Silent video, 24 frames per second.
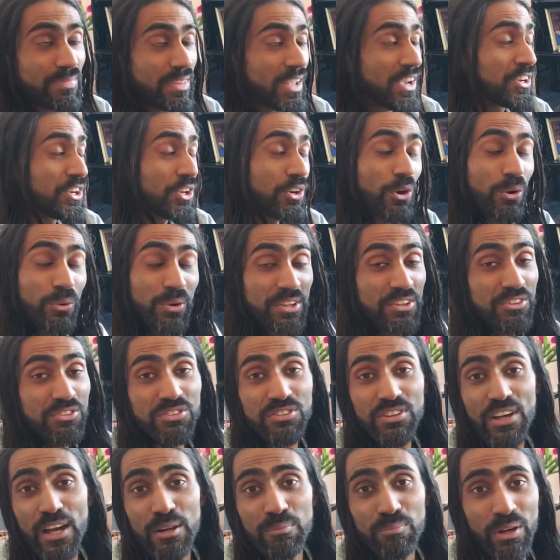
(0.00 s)
you know,
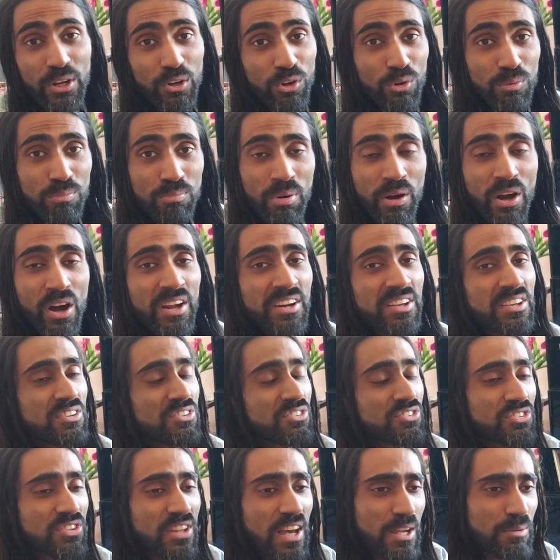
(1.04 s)
inside my own body,
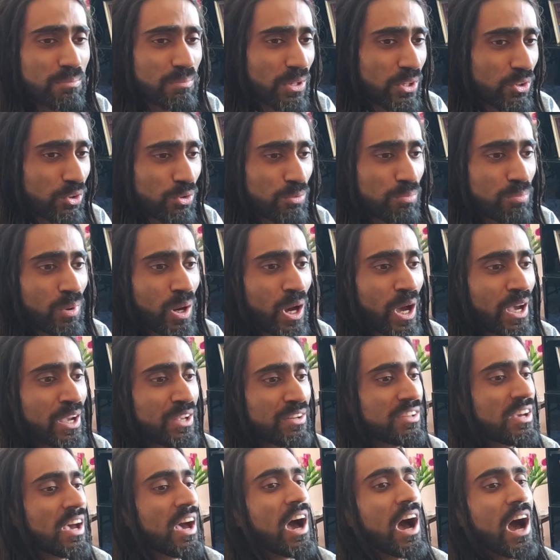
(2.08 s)
inside my own
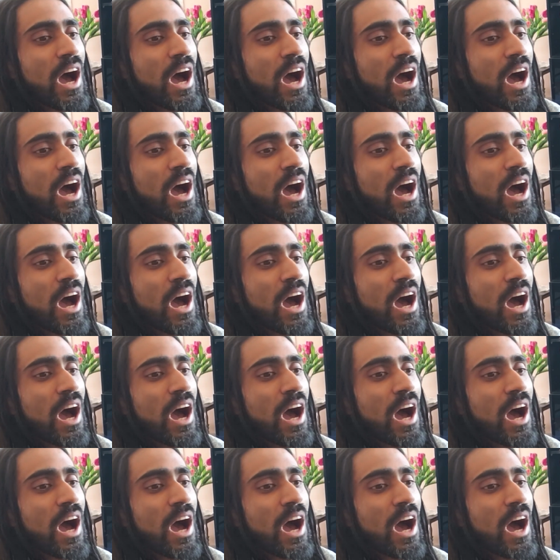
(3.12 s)
mind.